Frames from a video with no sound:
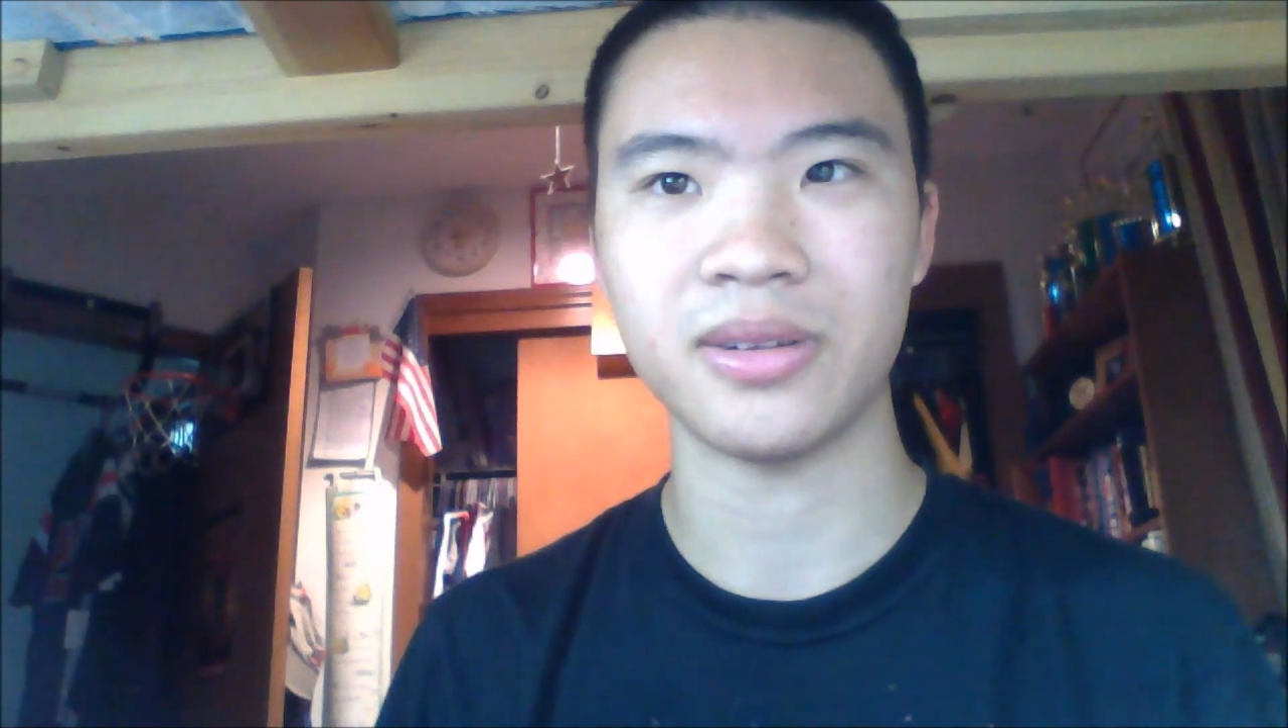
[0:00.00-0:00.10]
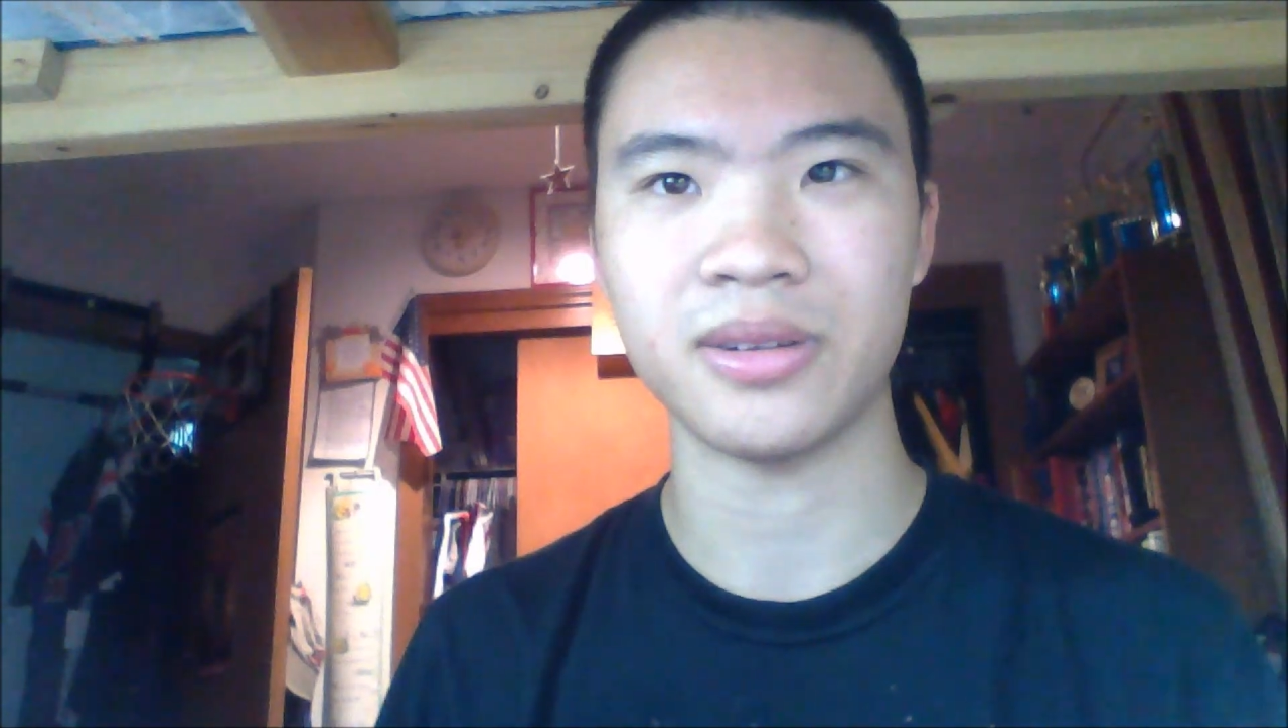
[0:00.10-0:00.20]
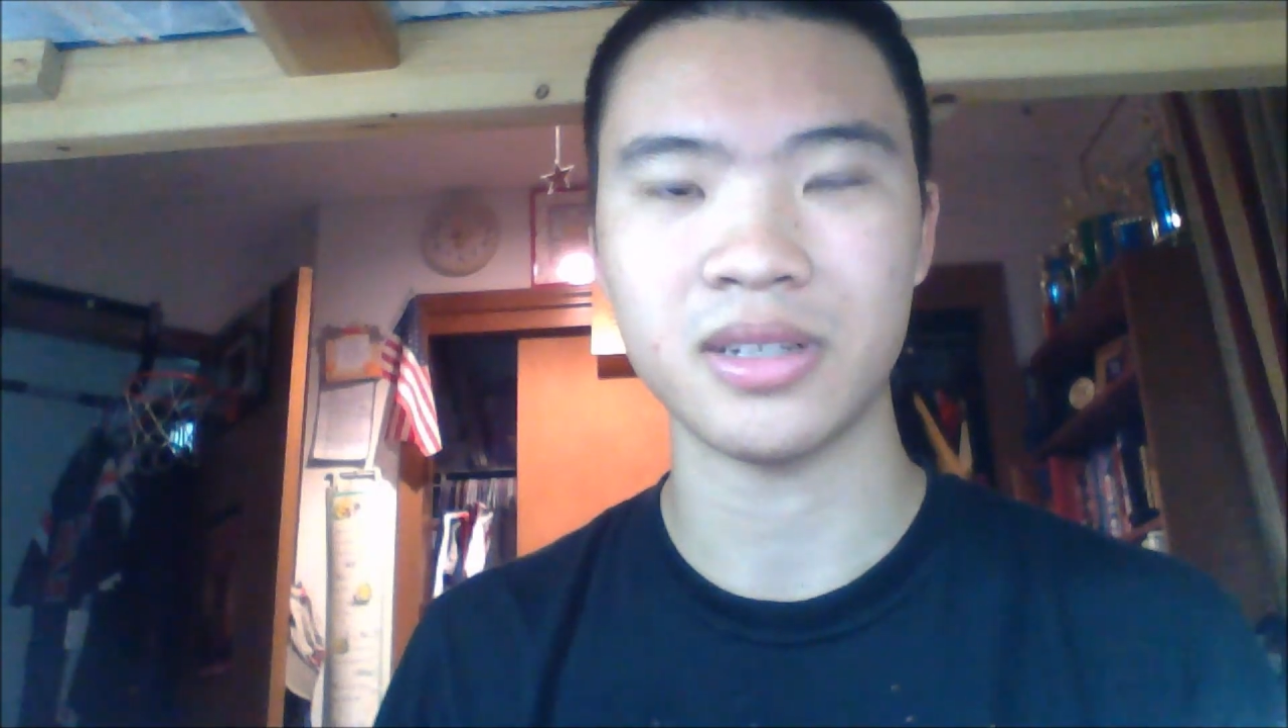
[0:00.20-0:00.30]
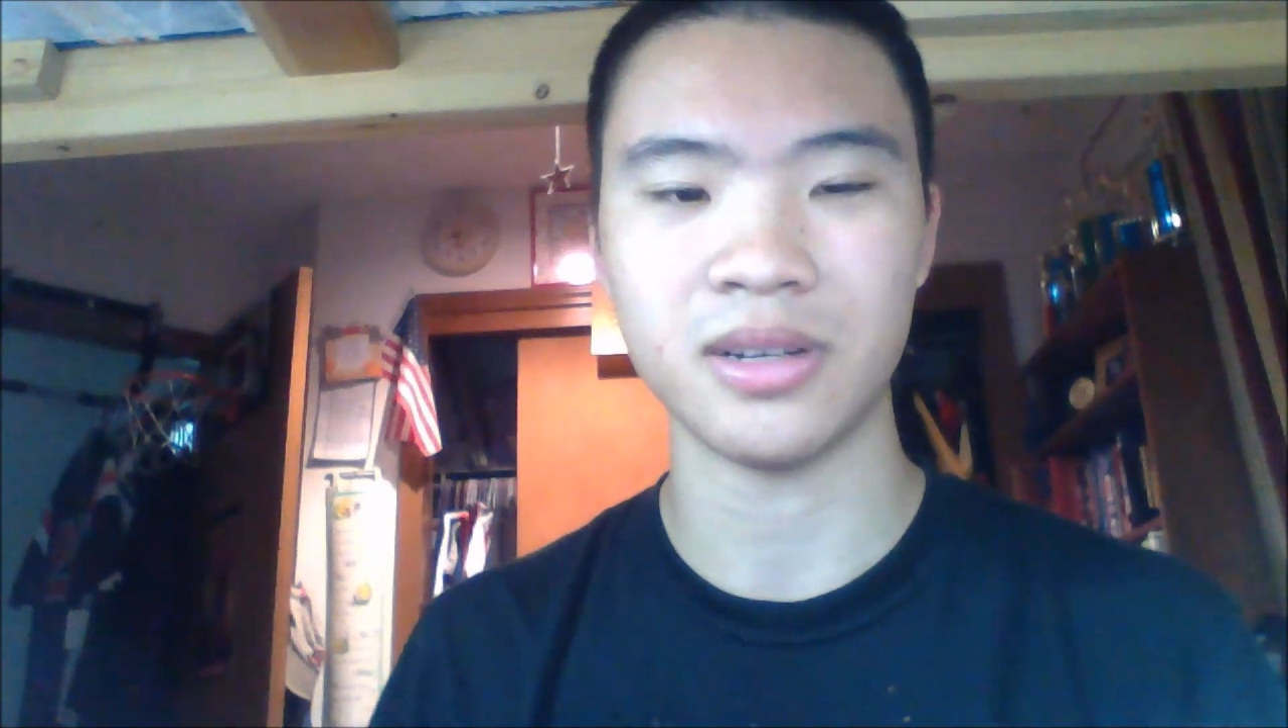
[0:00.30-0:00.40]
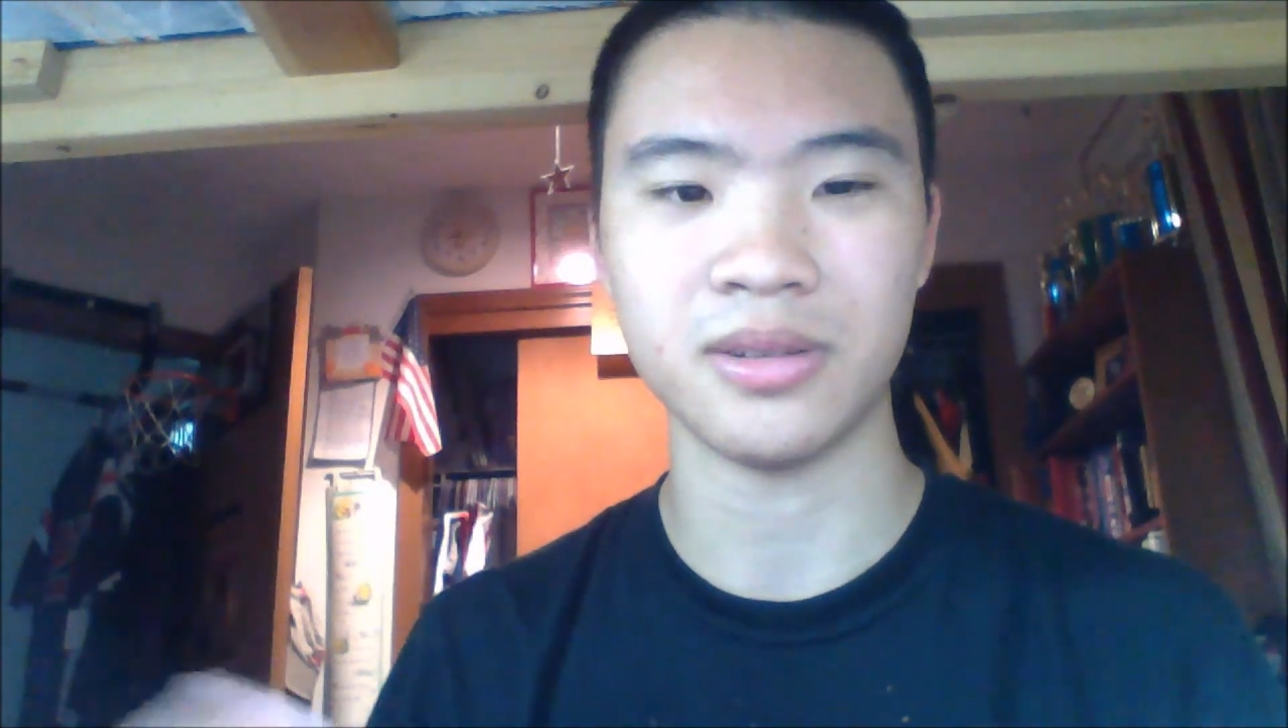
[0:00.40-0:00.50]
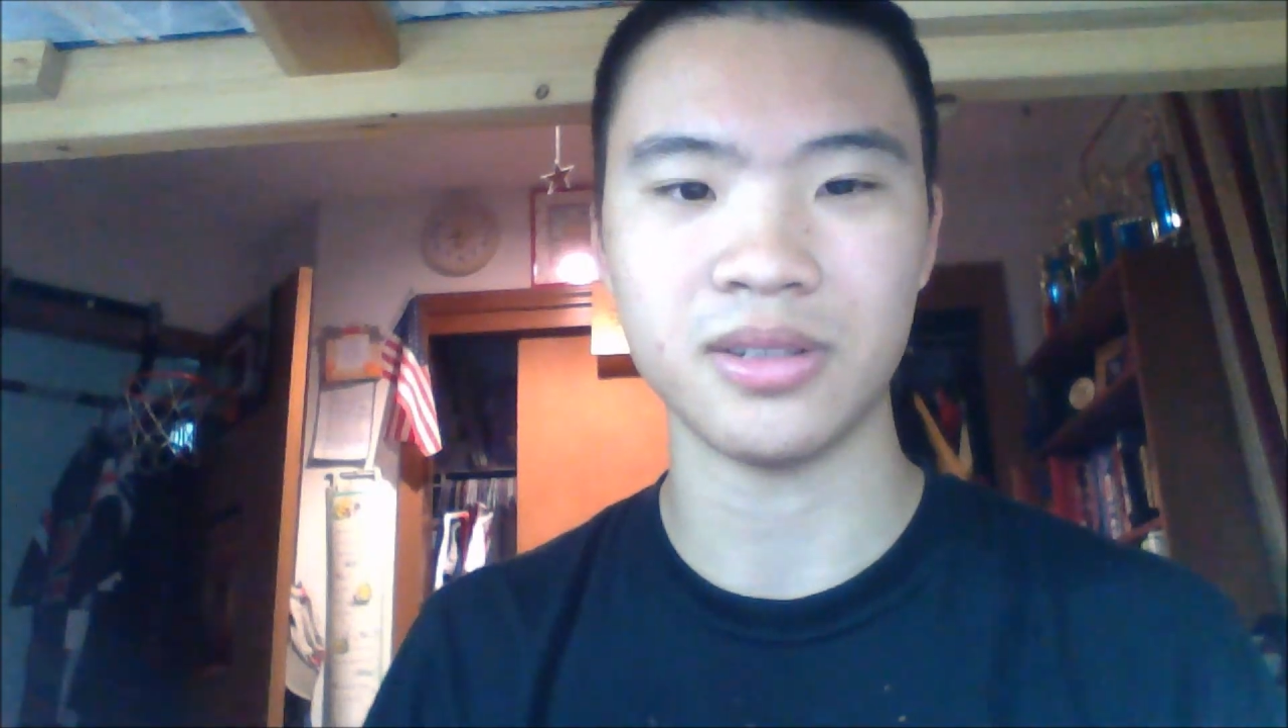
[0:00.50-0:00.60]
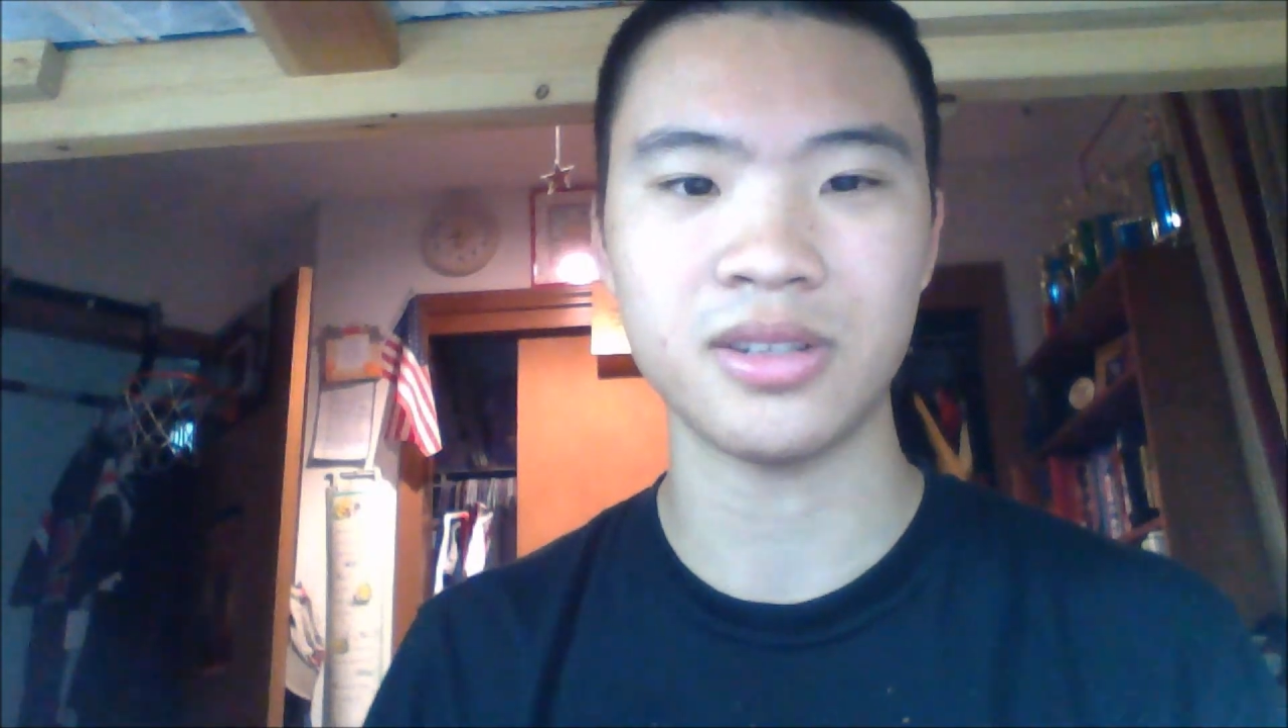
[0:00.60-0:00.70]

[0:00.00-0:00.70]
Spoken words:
because I was a